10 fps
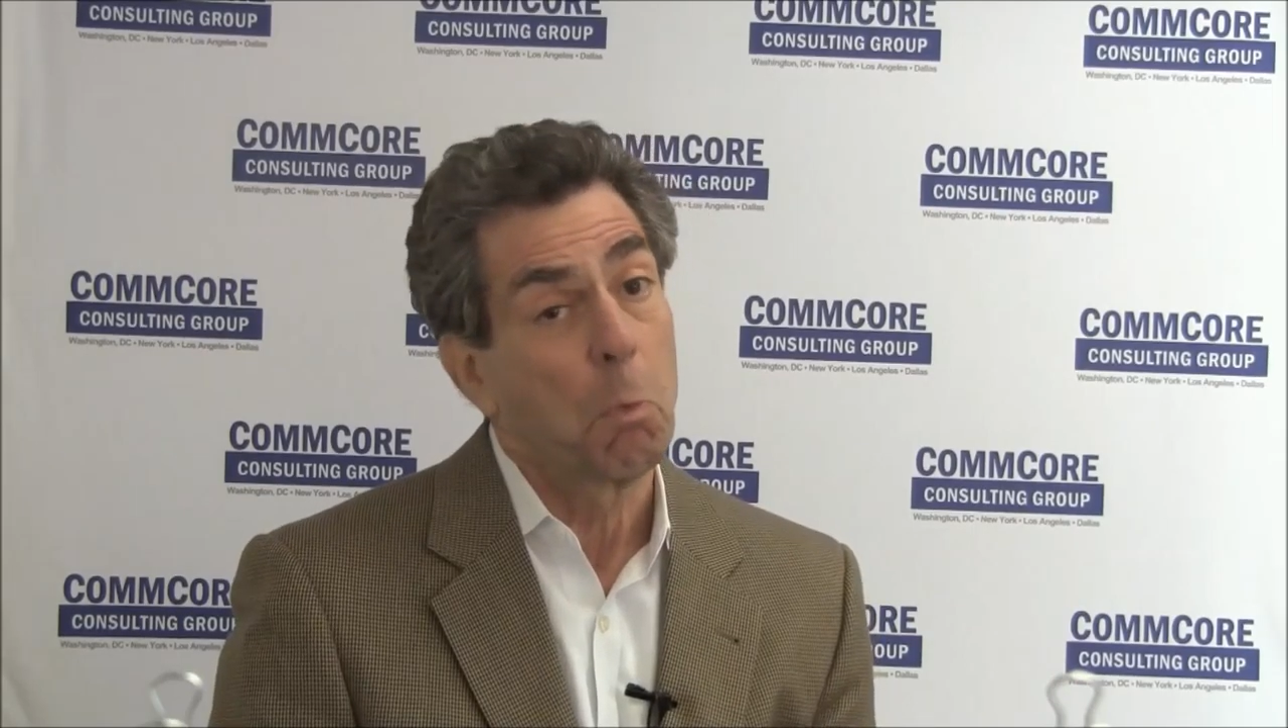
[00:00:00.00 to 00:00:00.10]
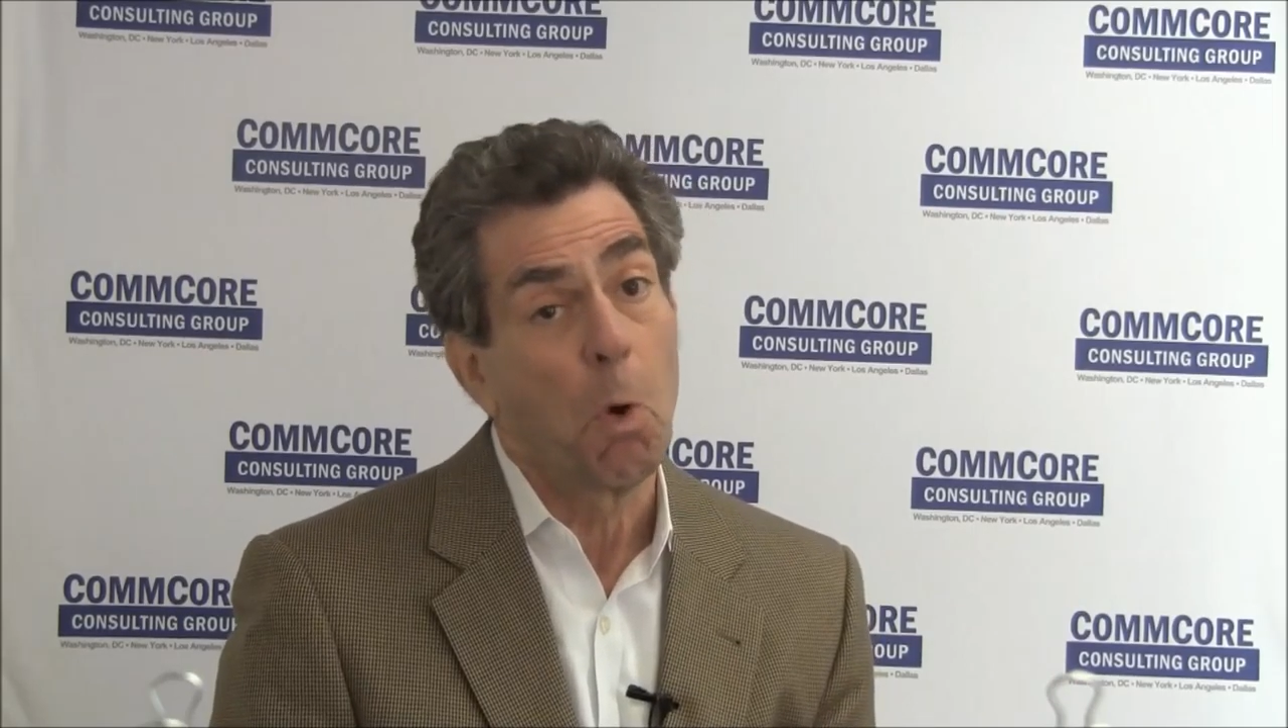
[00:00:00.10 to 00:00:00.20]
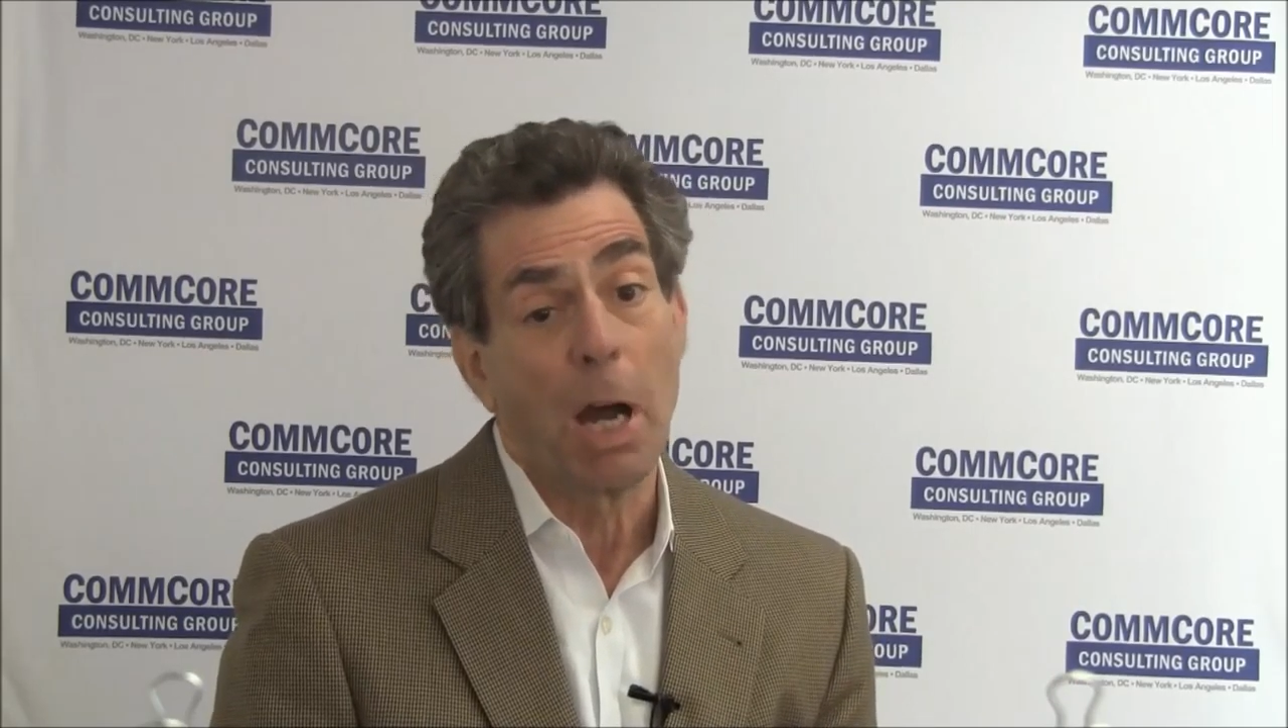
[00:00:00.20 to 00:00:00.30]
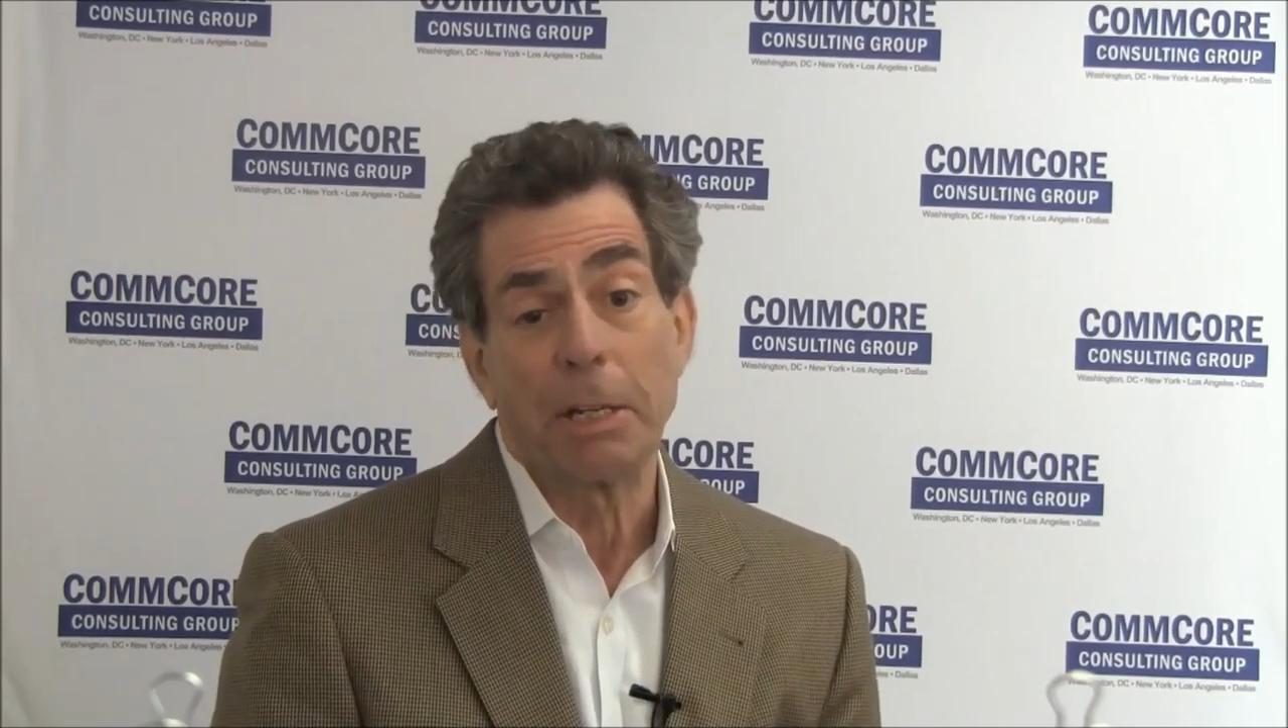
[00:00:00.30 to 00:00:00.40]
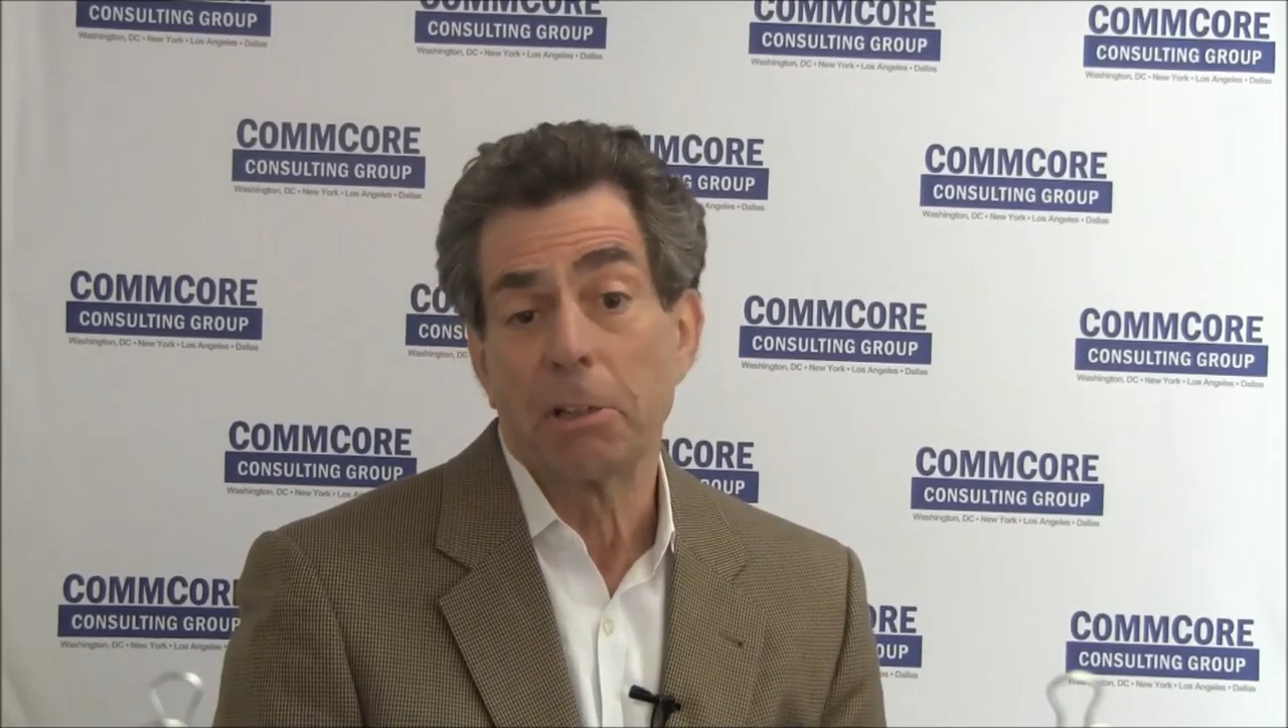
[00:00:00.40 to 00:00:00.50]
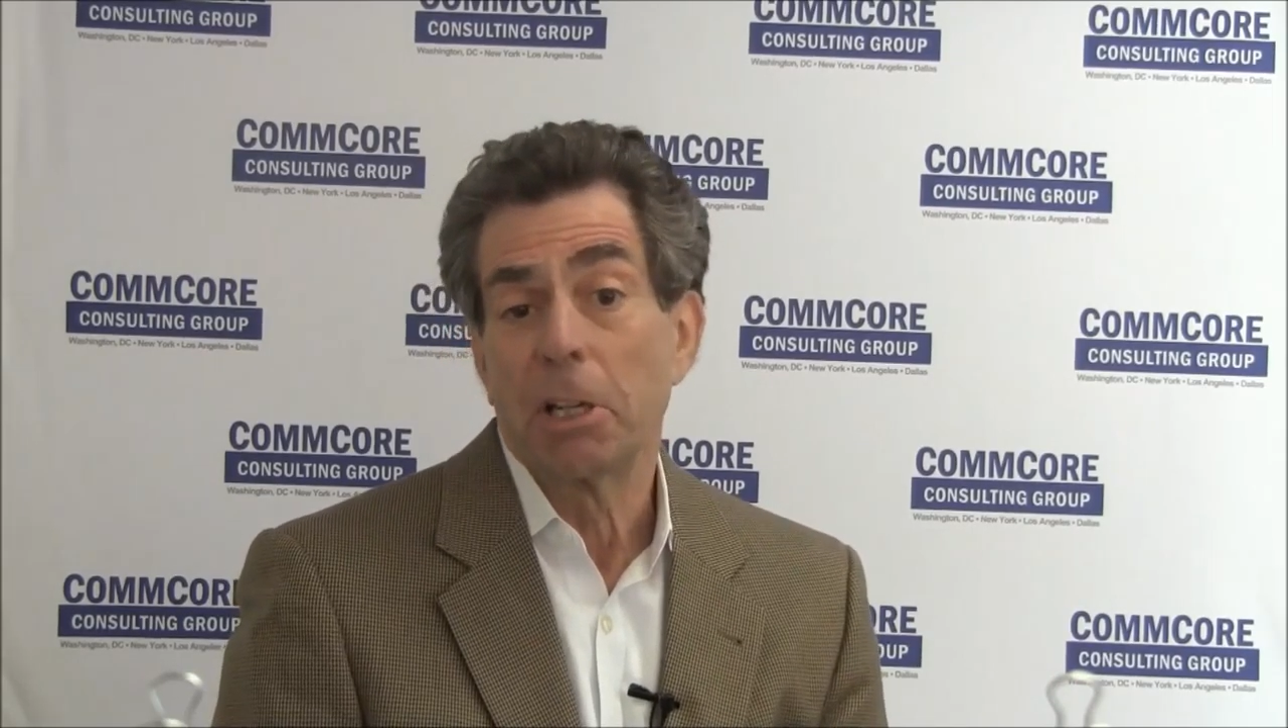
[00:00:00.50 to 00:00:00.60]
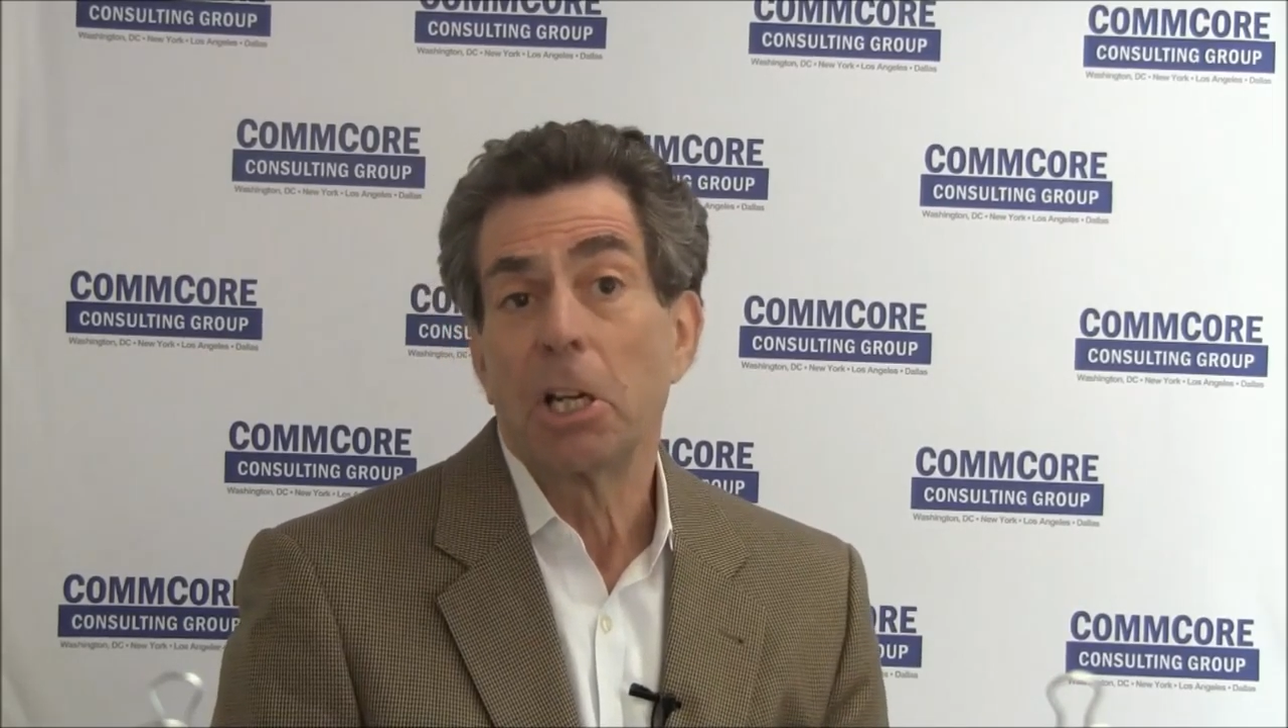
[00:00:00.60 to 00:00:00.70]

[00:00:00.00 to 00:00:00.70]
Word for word: One,